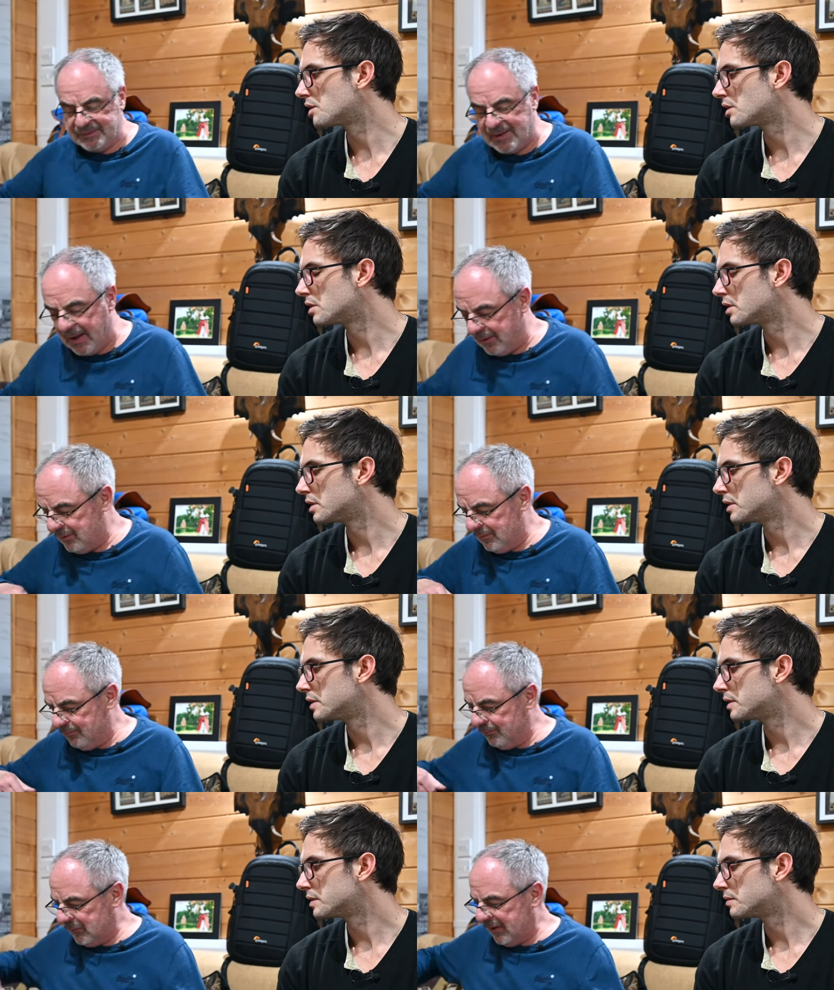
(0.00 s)
Speaker 1: get
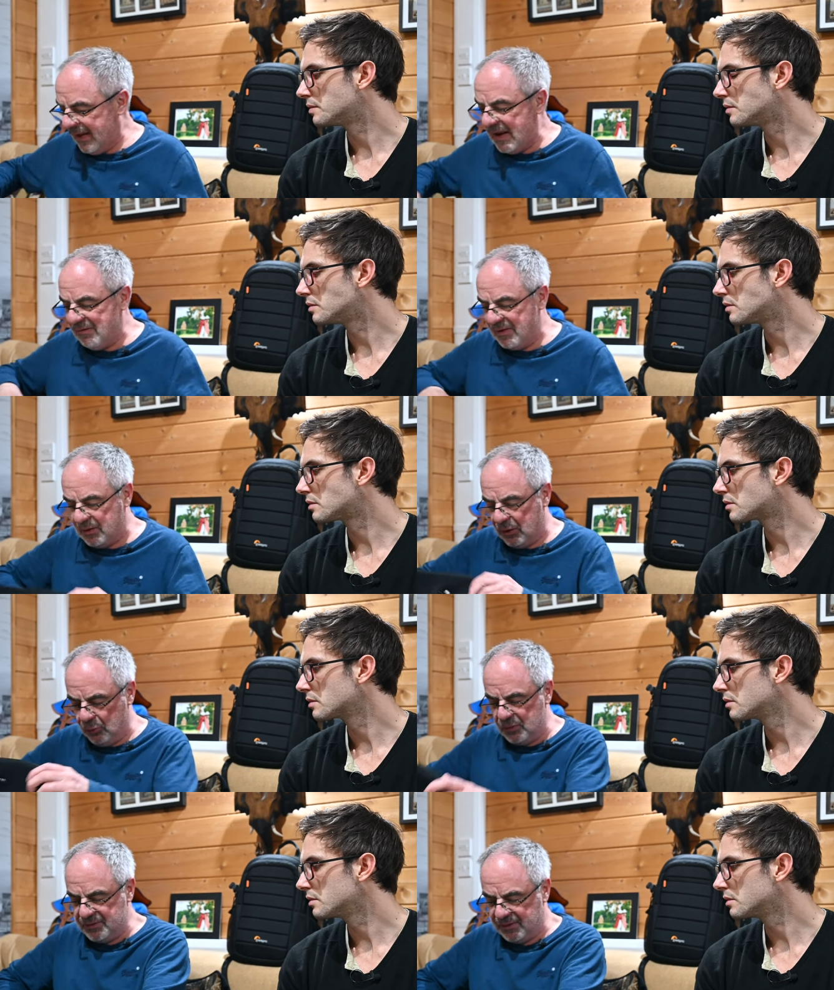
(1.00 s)
the gearing that I
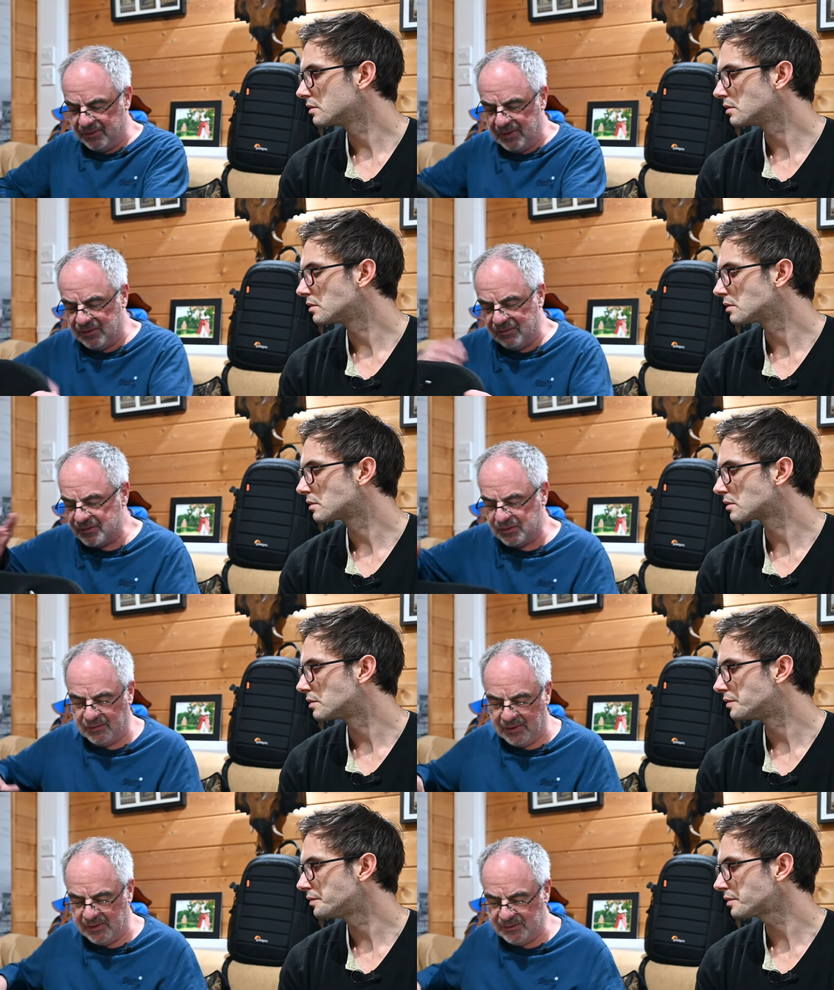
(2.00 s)
wanted, then the rest of
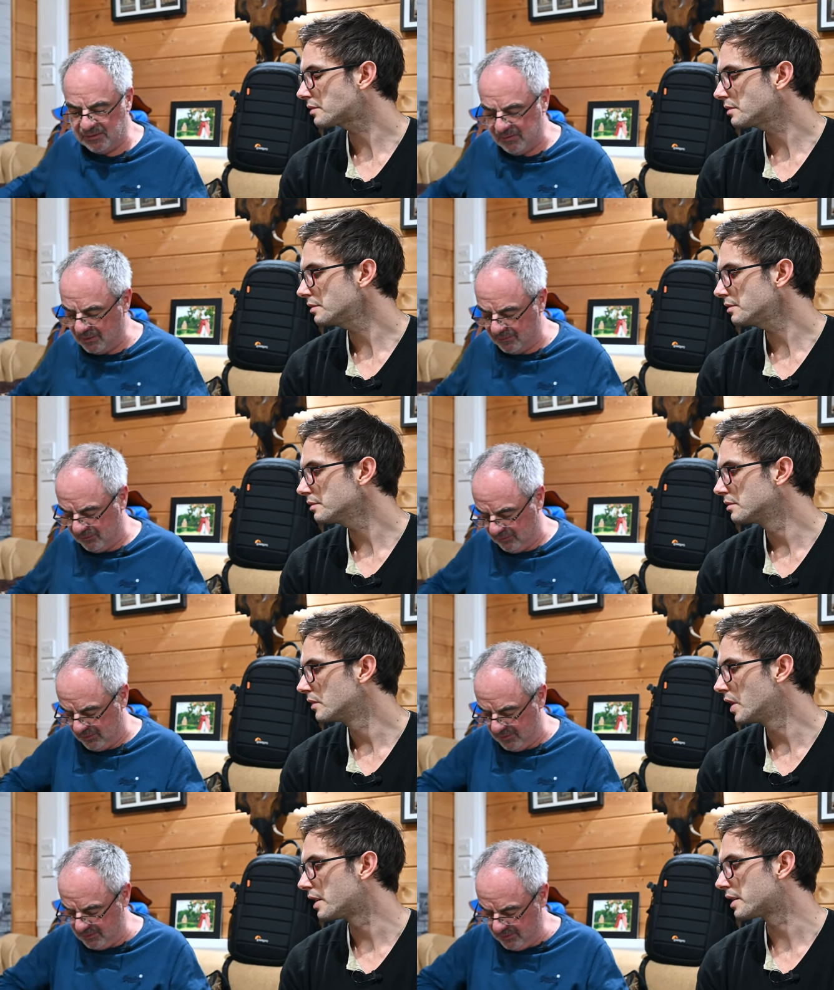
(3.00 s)
it is irrelevant.
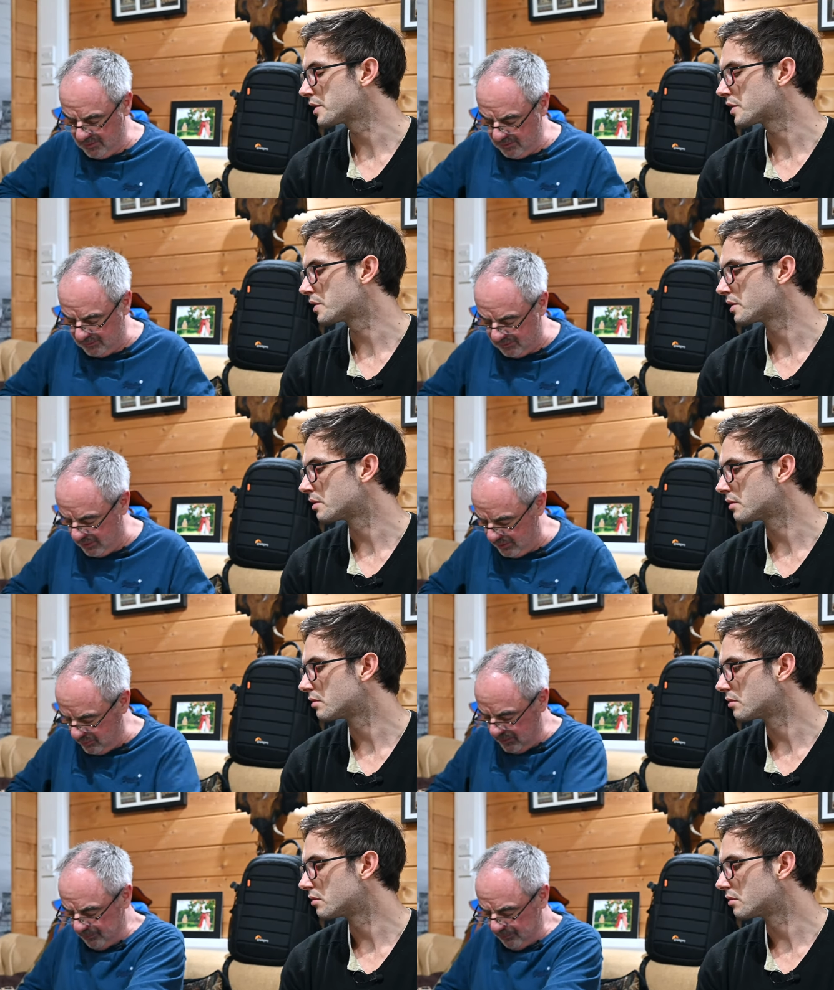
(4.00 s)
Really. Yeah, that's true. So,